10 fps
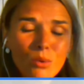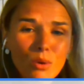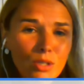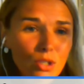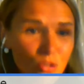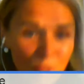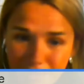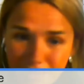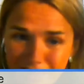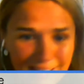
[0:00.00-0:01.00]
or
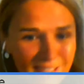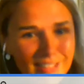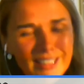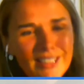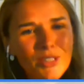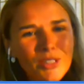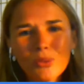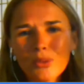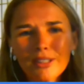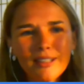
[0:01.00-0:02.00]
stress and illness,
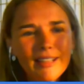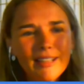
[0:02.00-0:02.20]
or